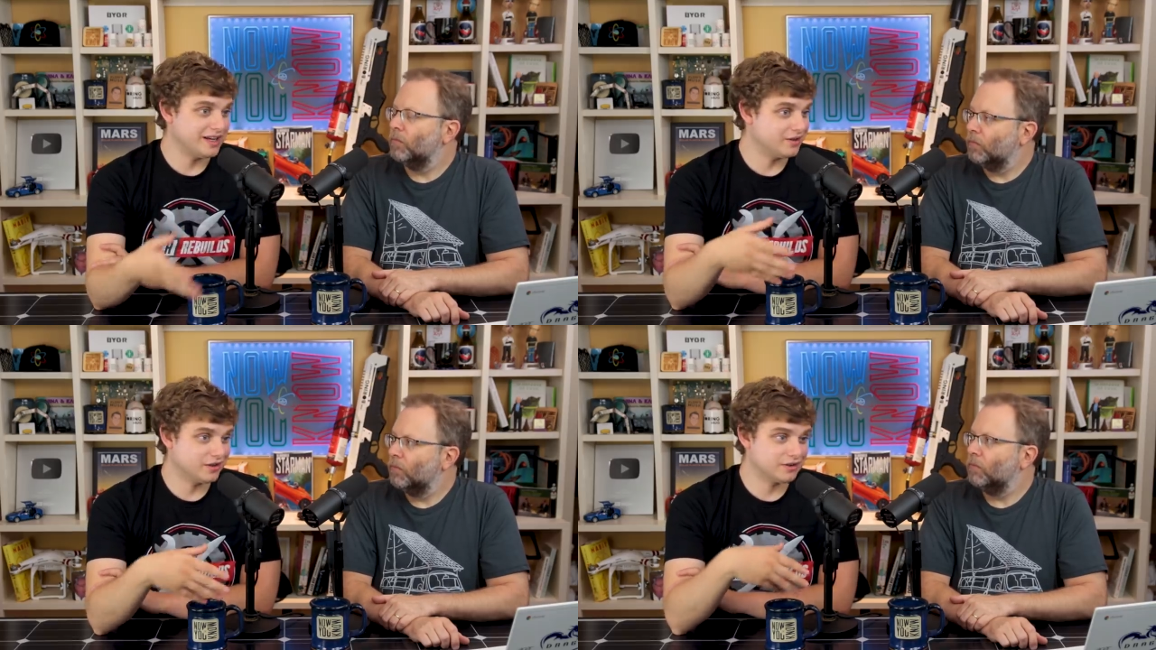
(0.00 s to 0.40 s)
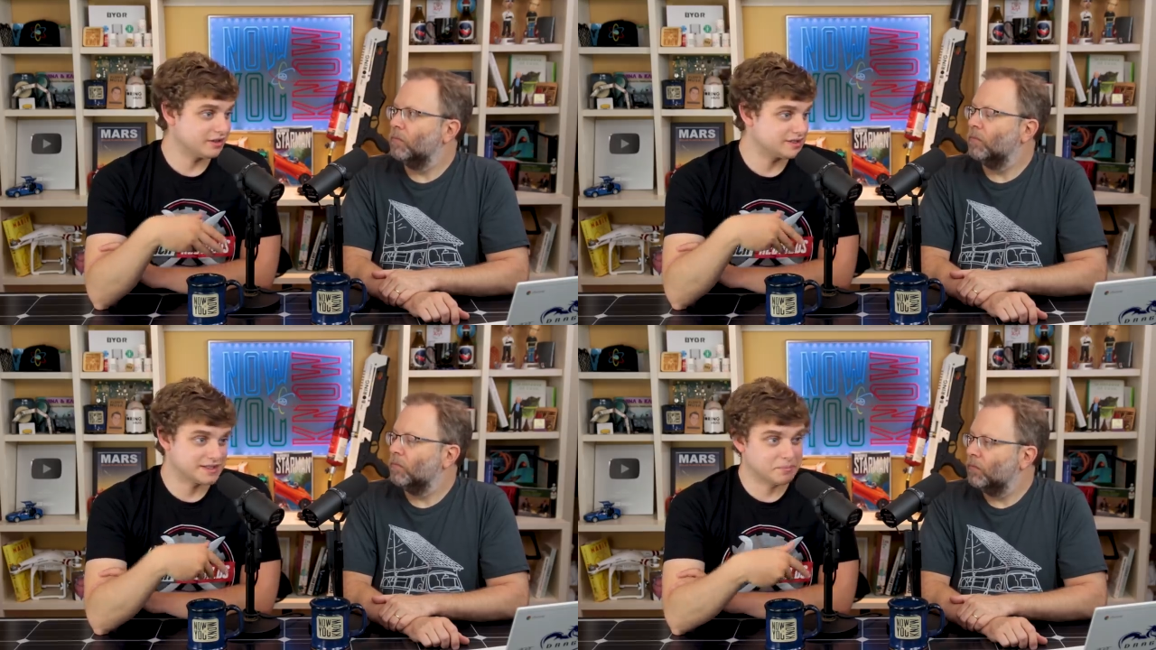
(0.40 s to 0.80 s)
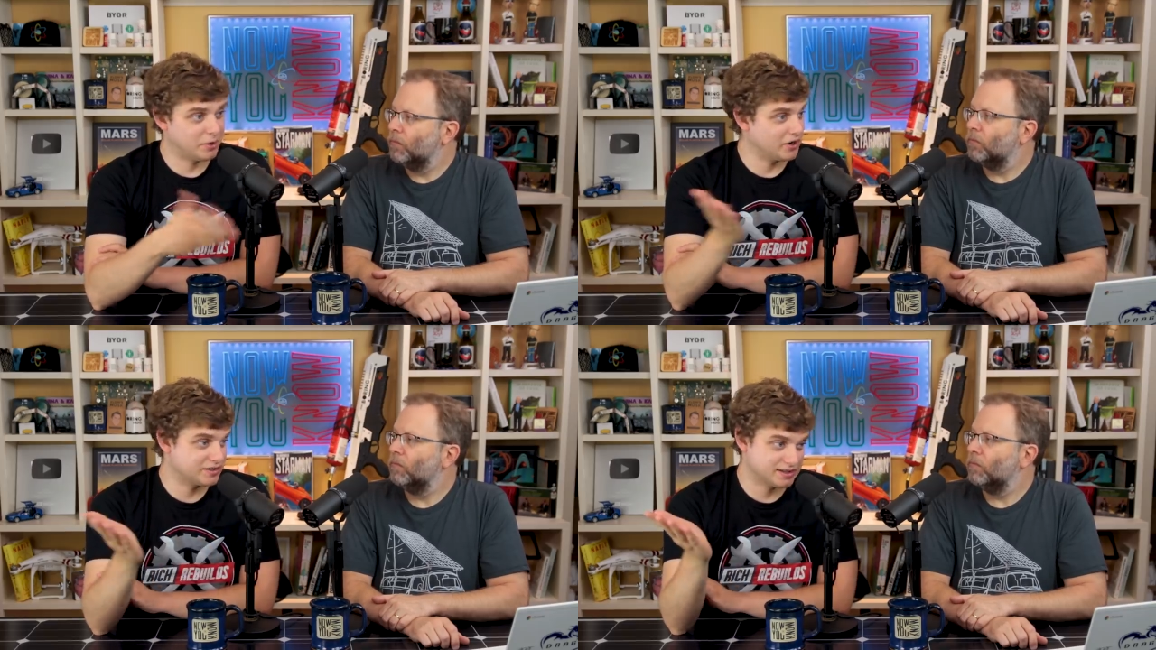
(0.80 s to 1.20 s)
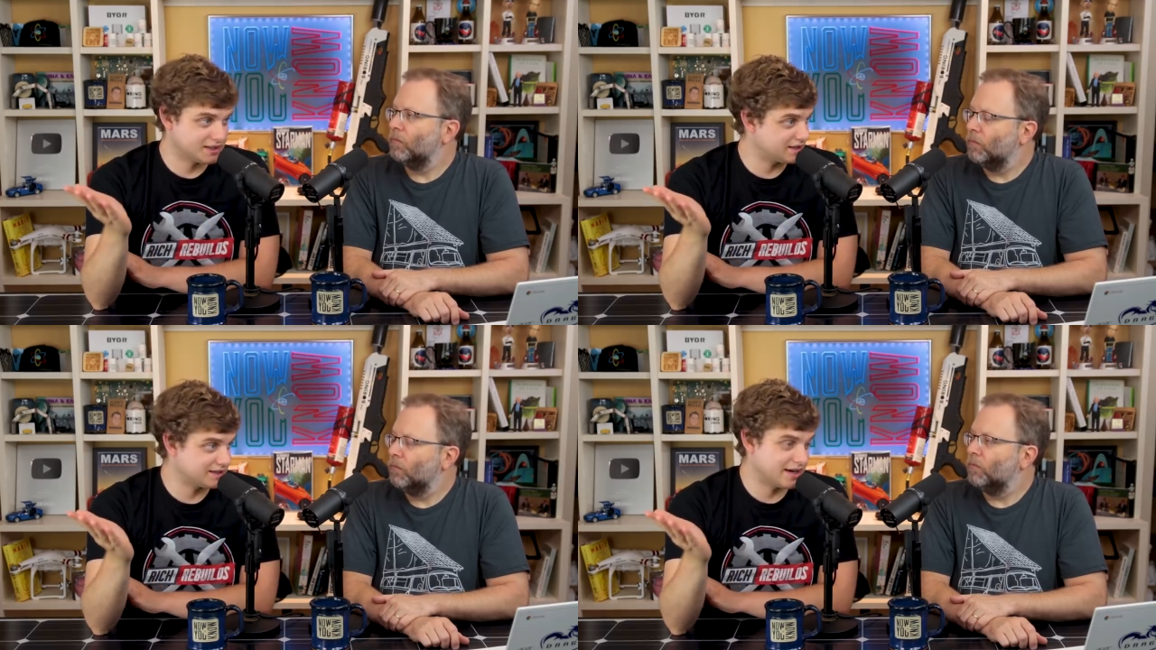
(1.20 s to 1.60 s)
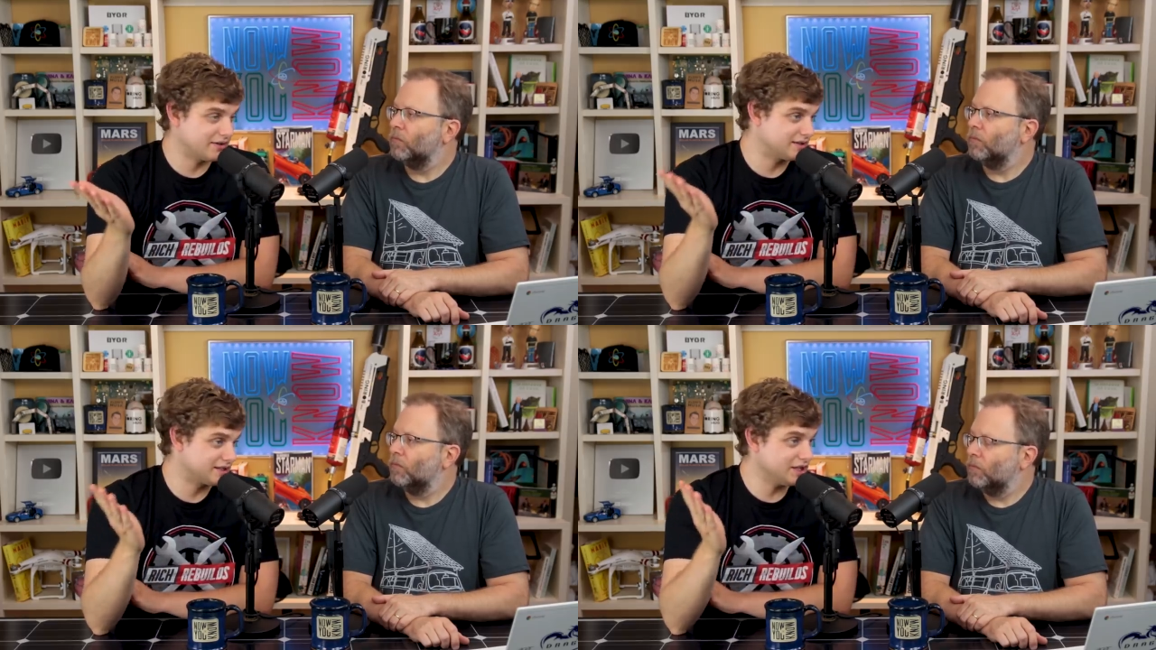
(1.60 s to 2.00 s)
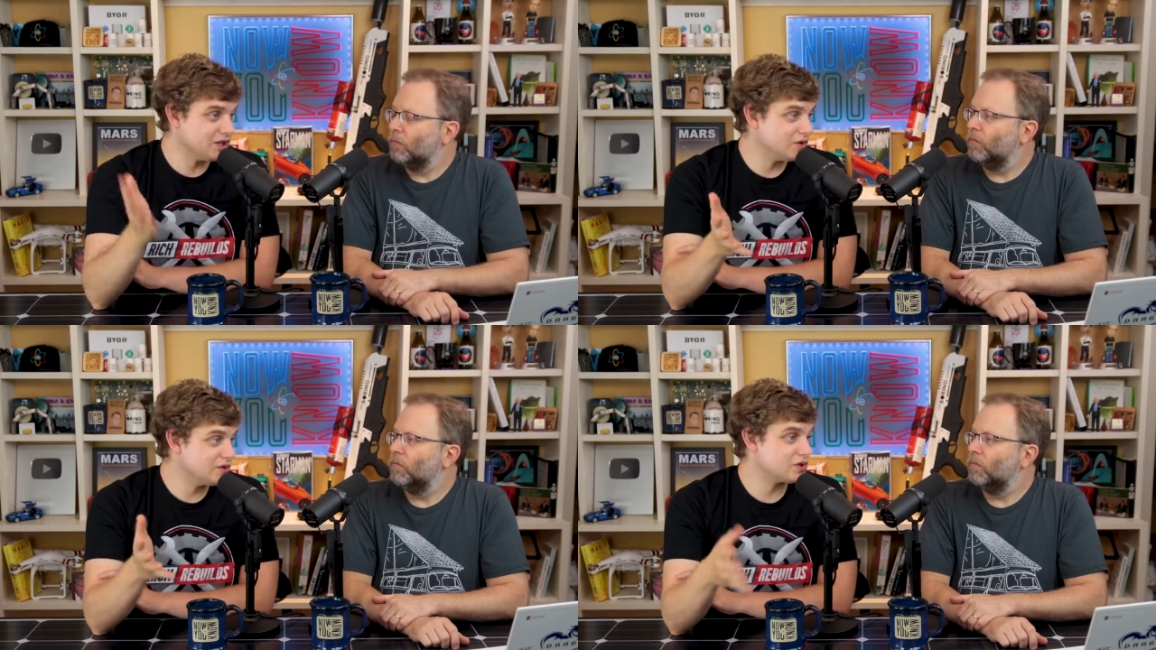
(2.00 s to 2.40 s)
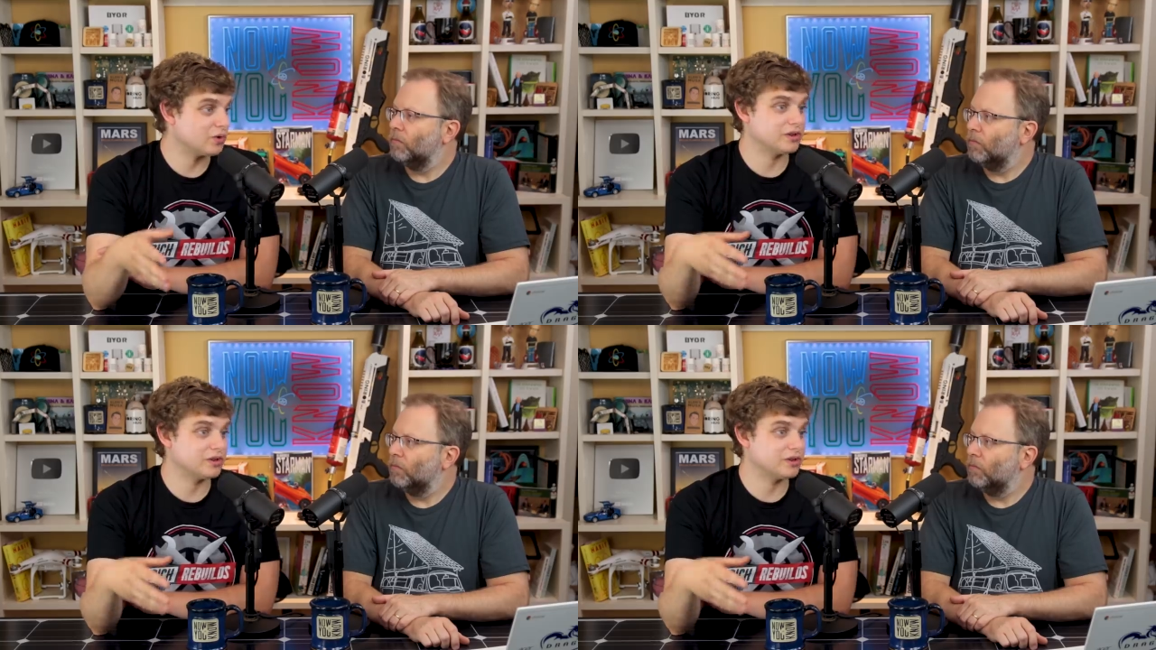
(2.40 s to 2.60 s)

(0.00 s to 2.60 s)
Speaker 1: either it's some parcel that the town doesn't use,